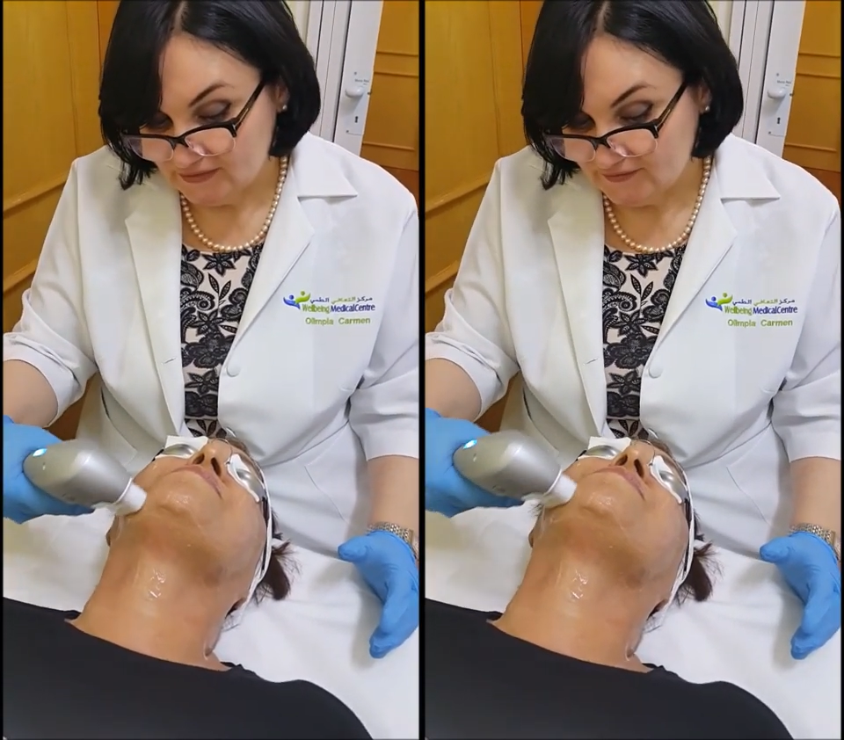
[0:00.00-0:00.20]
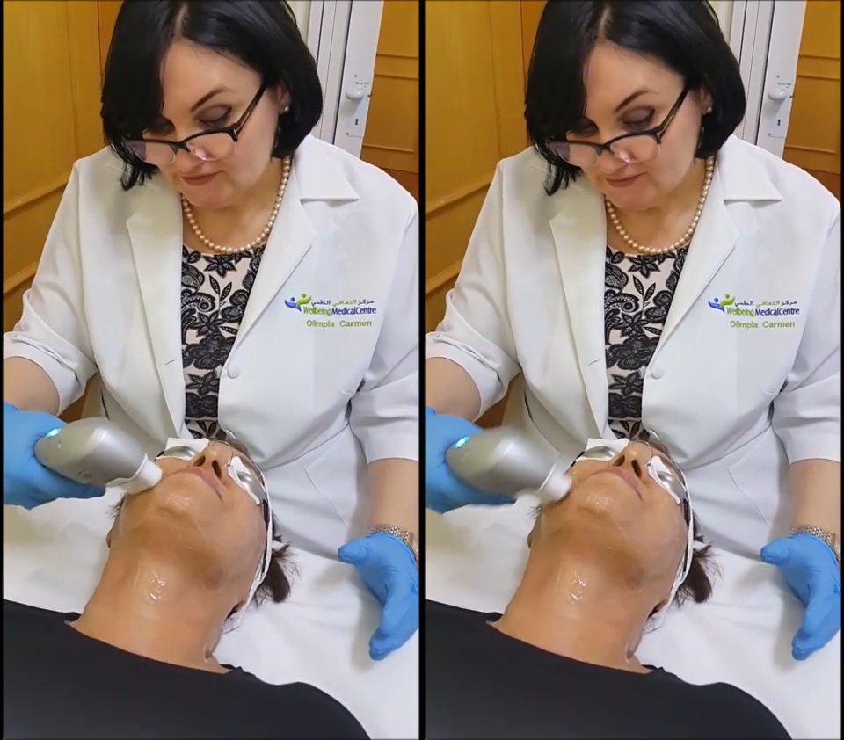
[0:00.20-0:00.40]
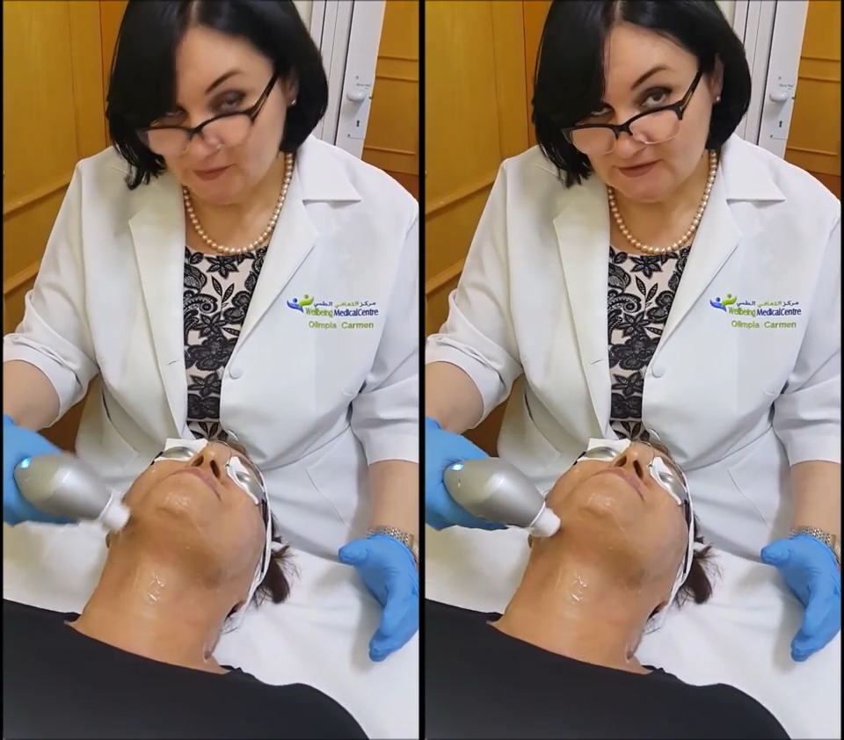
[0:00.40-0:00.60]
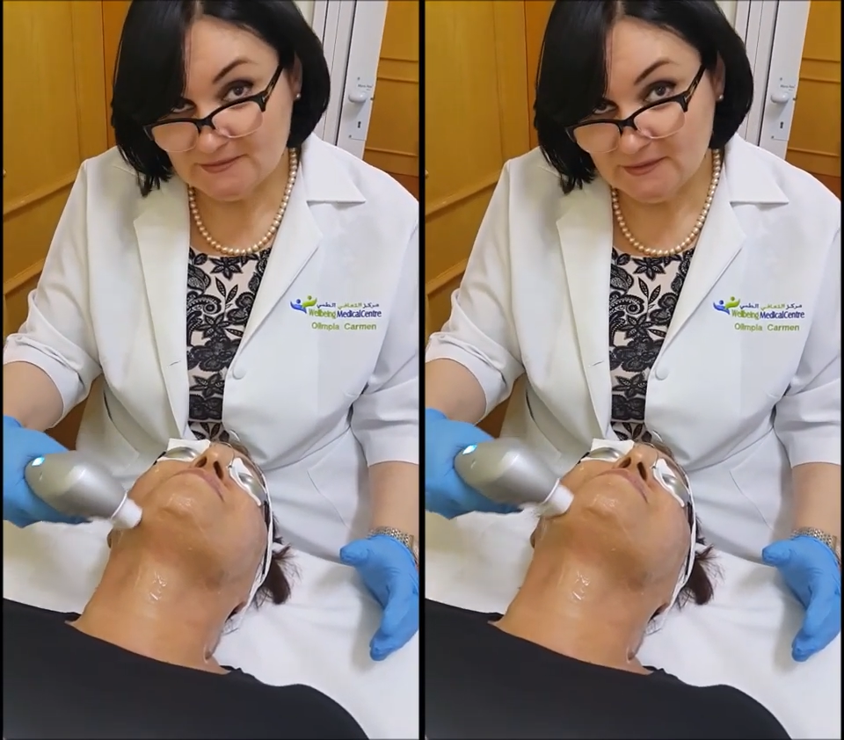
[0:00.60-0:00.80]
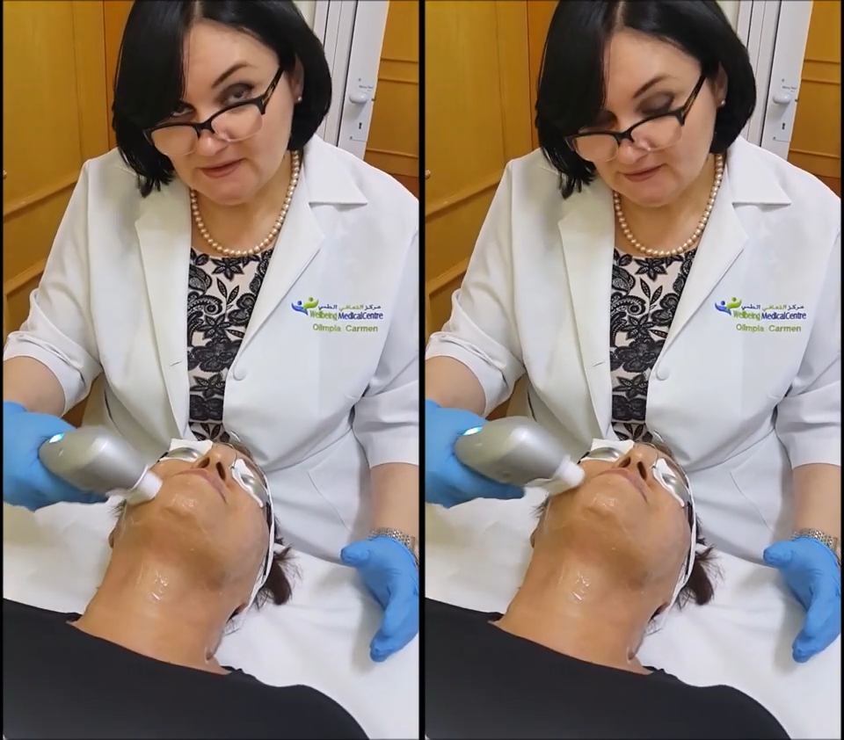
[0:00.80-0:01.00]
if it's
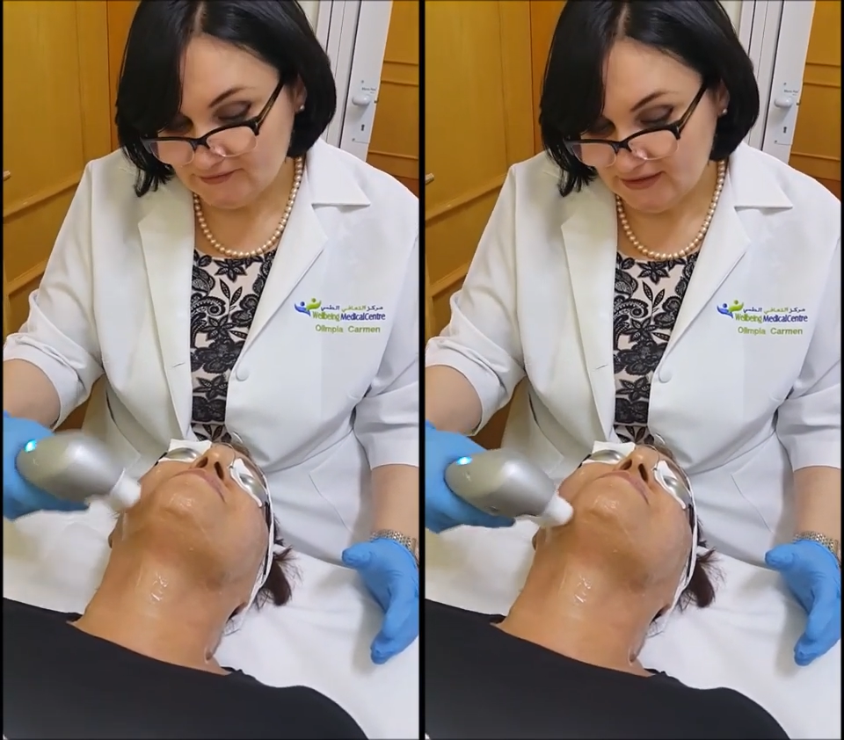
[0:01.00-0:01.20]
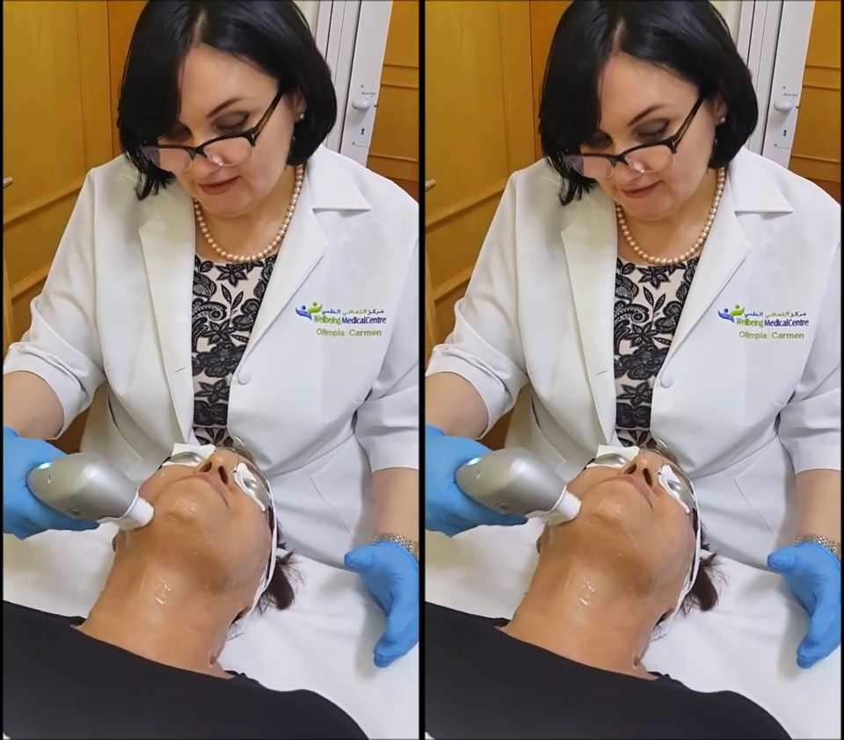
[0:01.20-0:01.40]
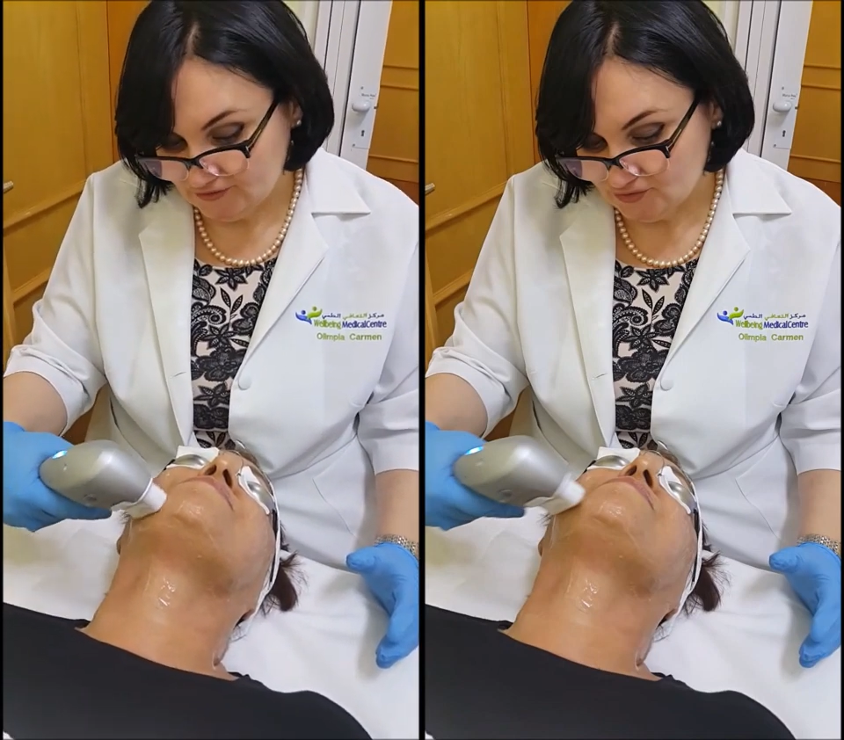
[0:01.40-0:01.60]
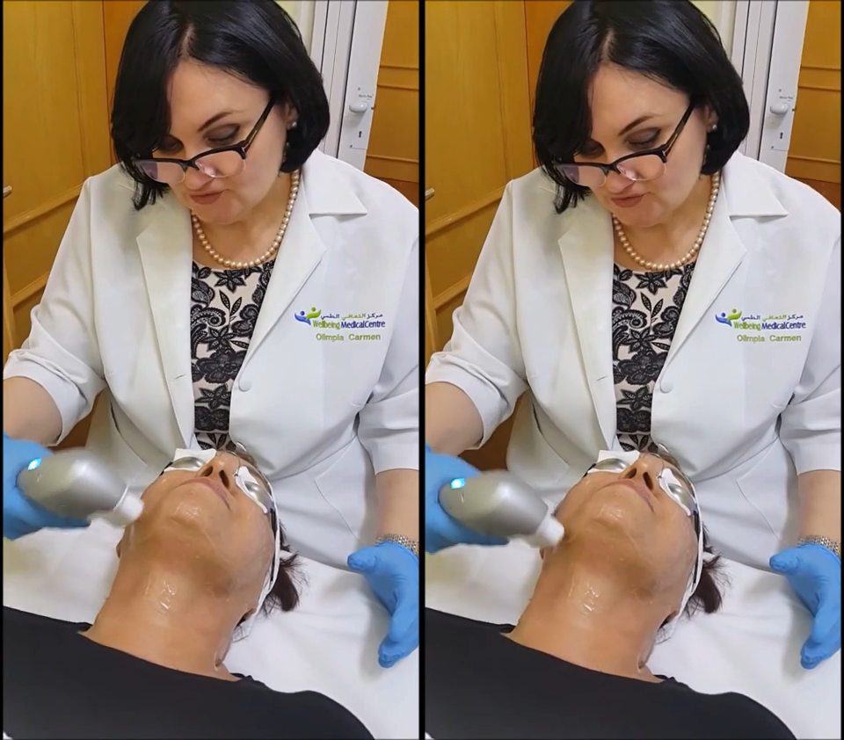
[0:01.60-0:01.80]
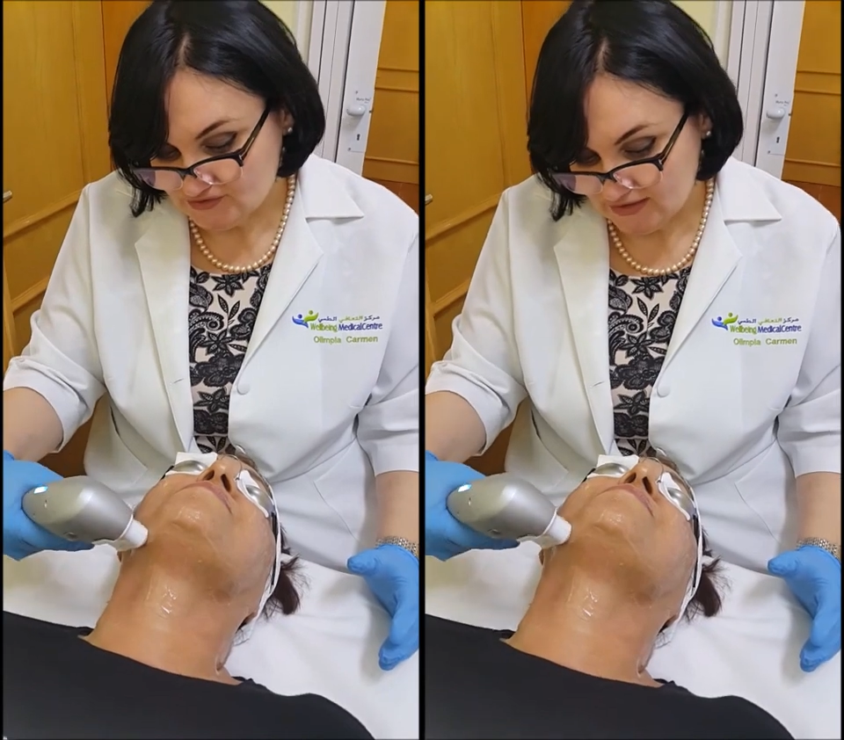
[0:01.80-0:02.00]
possible, yeah, to
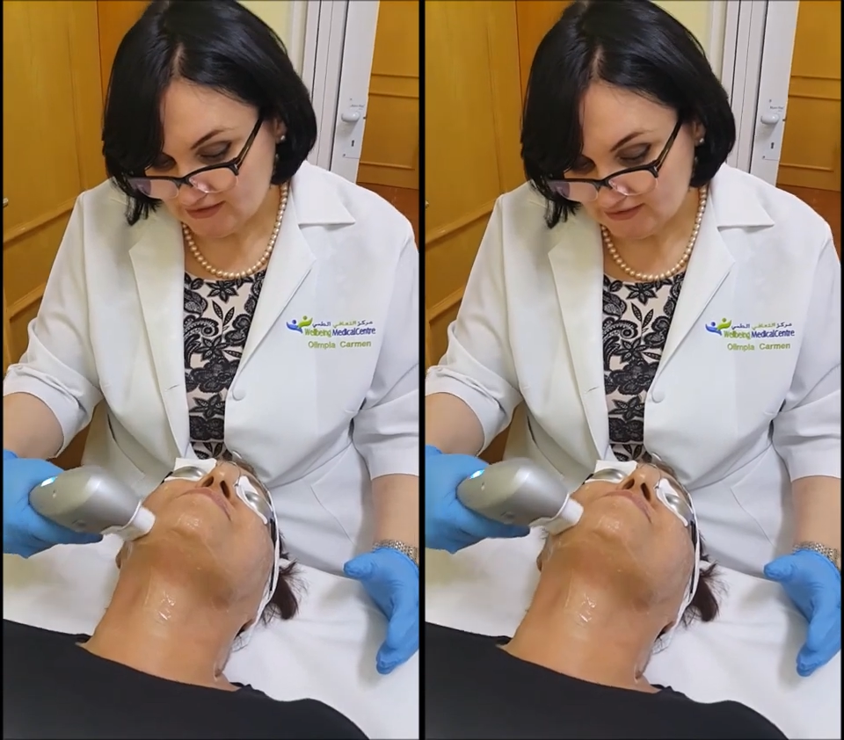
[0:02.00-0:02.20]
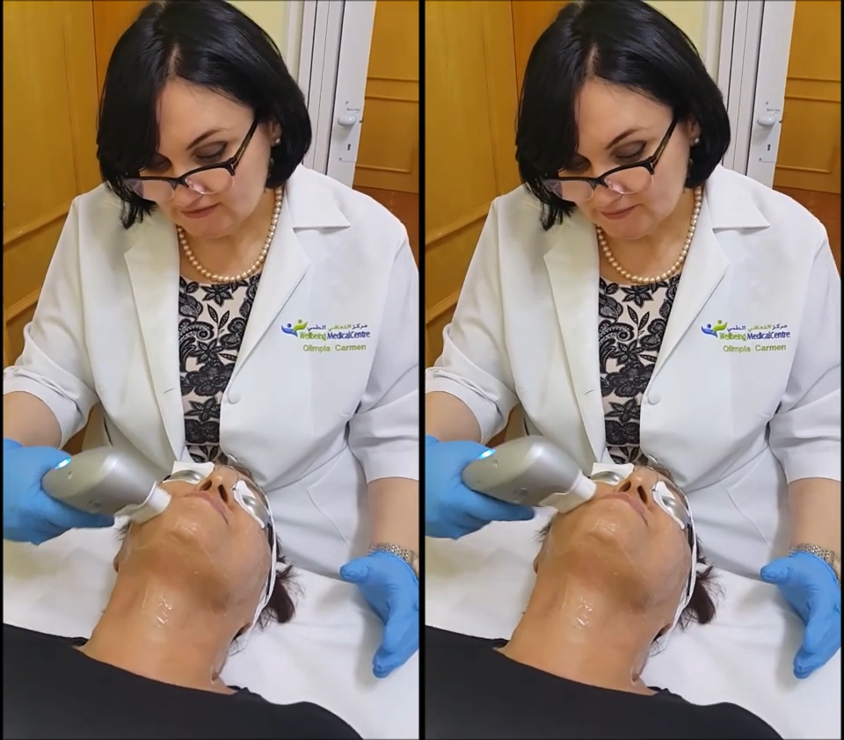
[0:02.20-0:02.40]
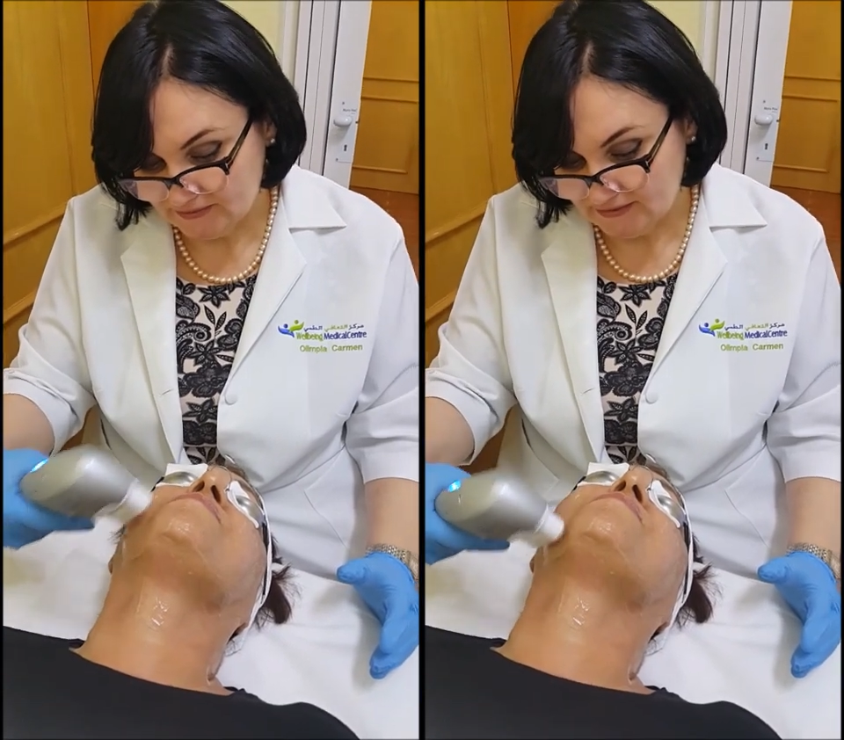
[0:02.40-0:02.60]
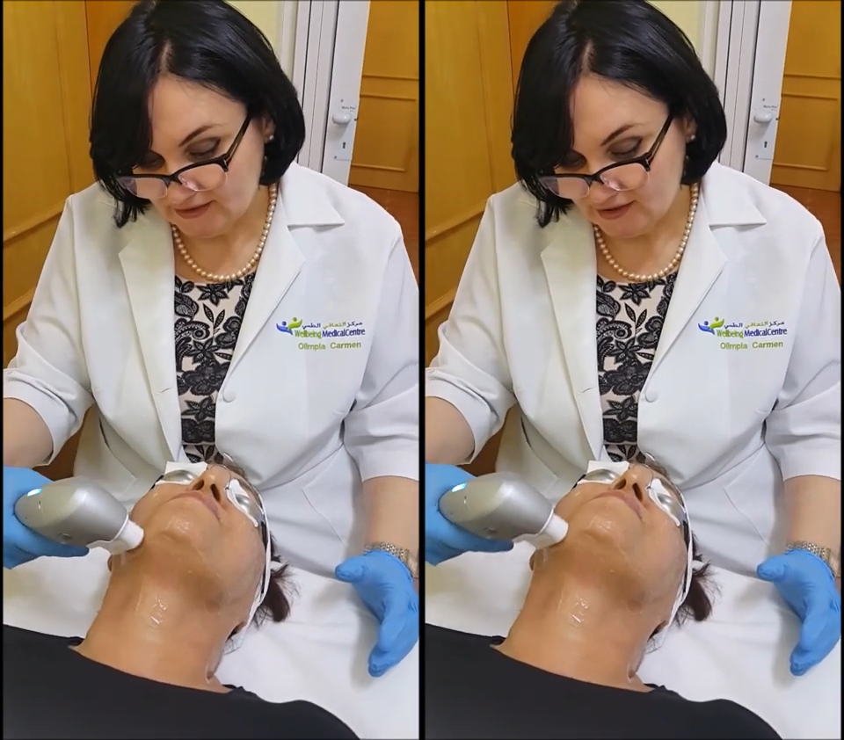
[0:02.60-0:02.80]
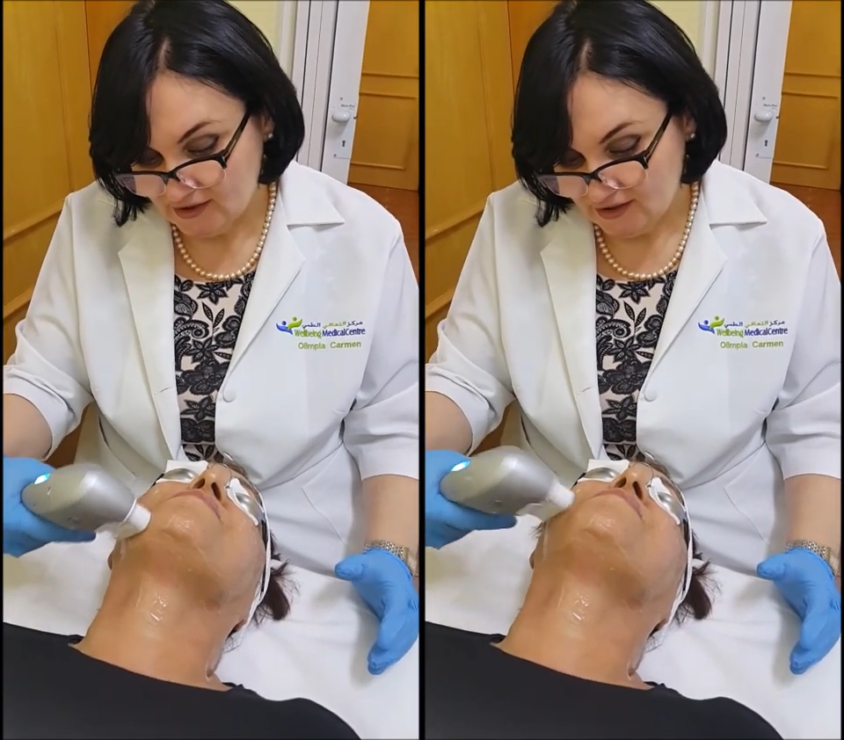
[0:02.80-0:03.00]
sustain a little bit
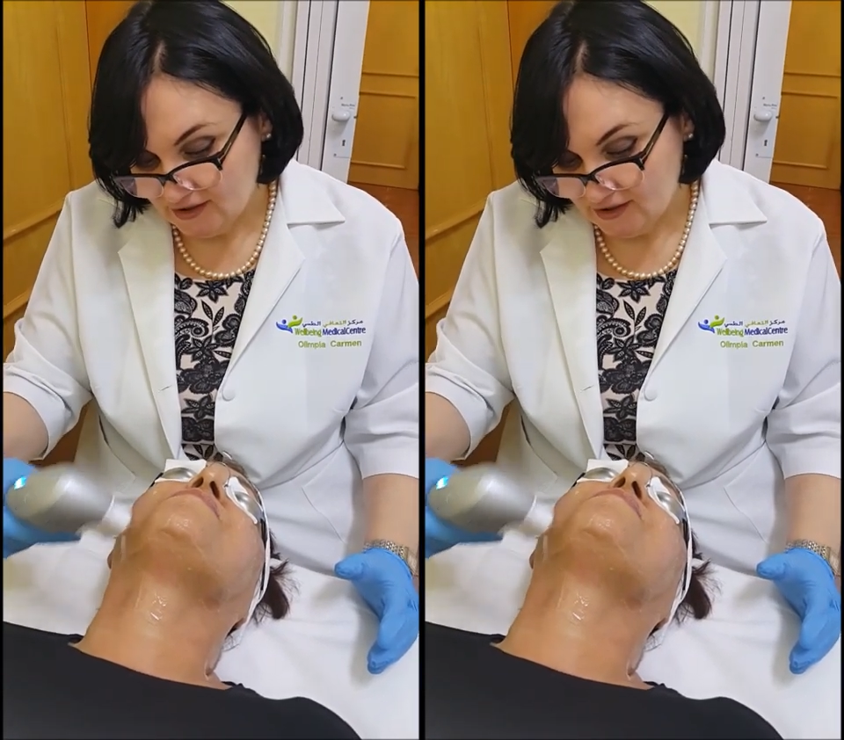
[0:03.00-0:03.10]
the